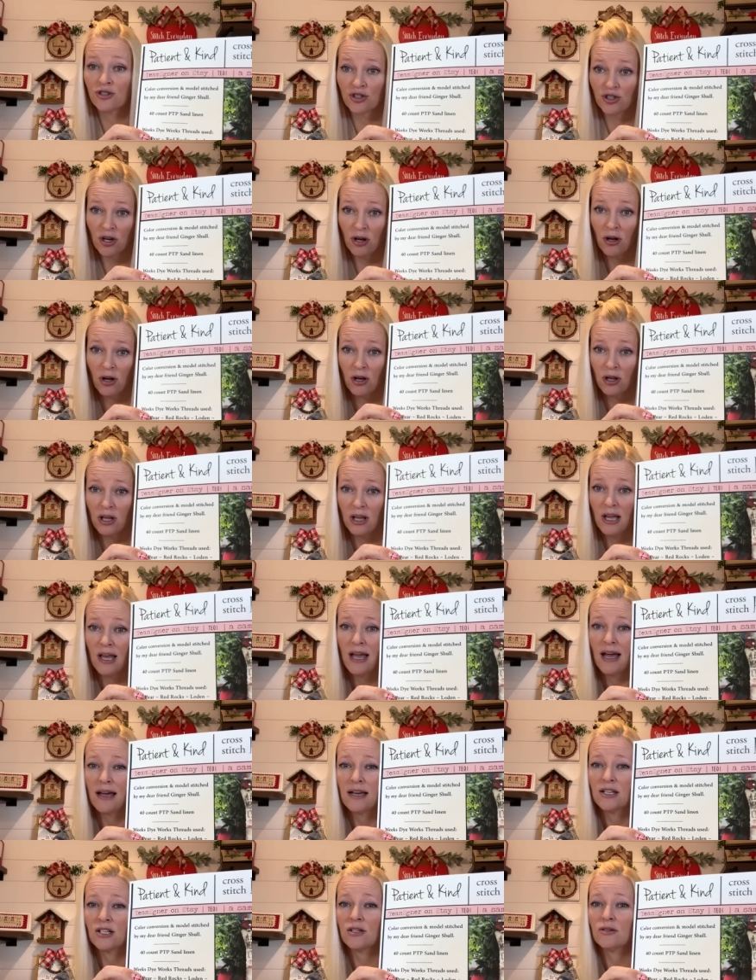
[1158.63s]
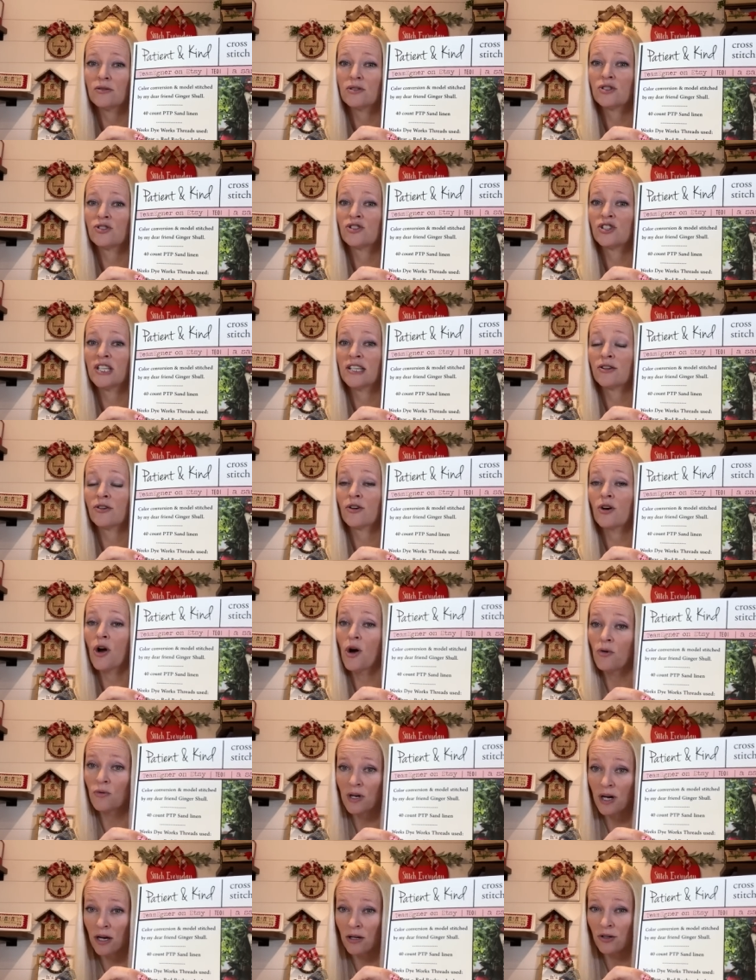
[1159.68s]
Shull did her
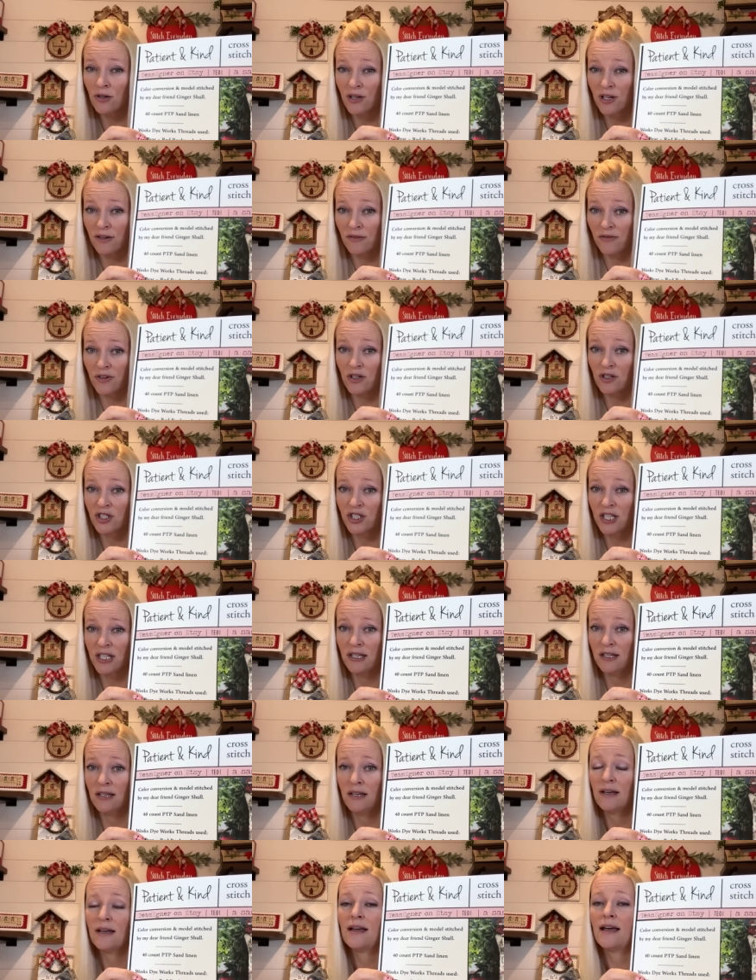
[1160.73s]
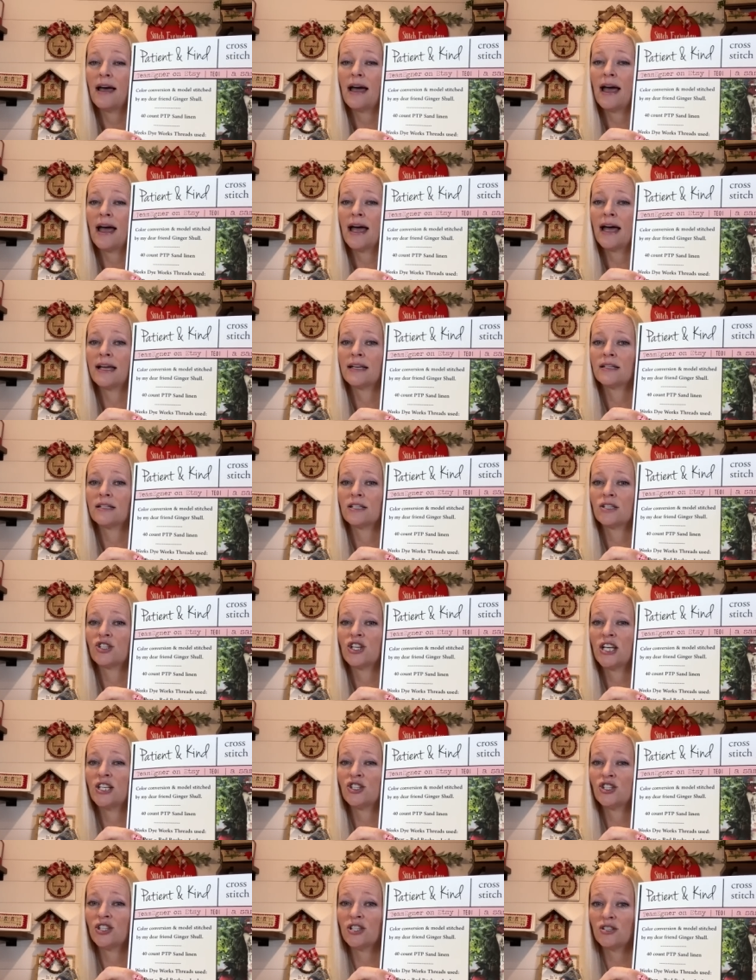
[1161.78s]
own color conversion and
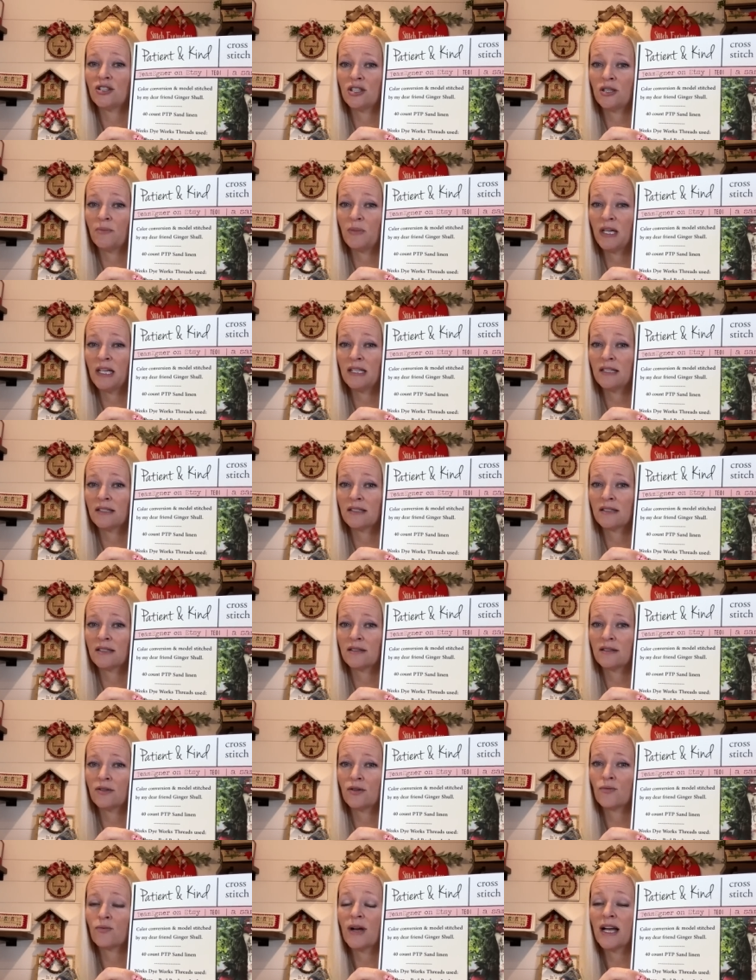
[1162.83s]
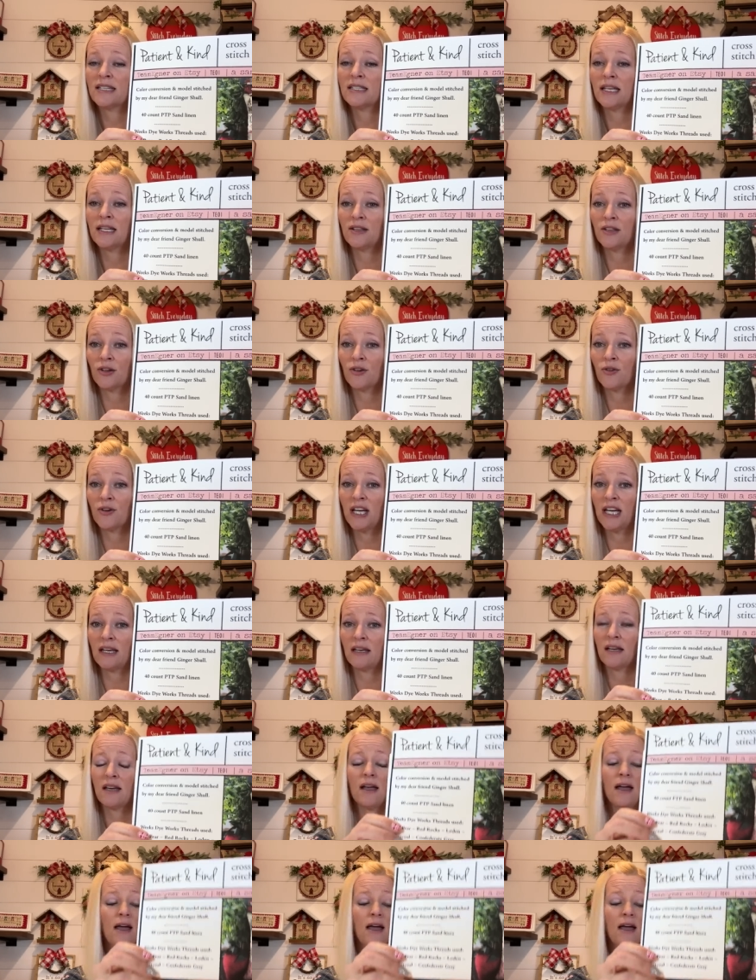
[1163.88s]
changed it to the pinks, the red, and the green.